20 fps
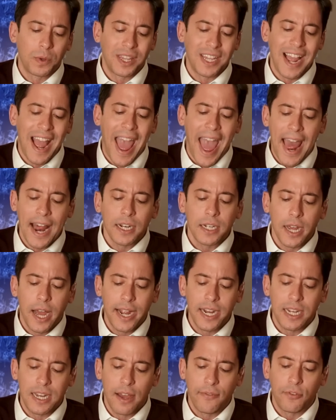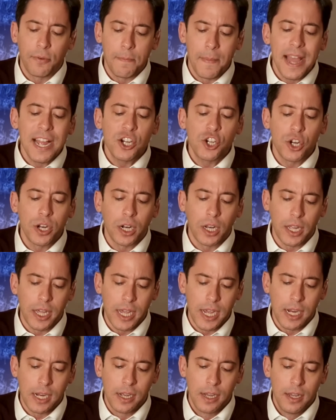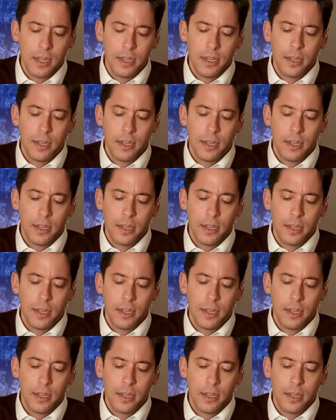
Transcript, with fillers: with the Anti Defamation League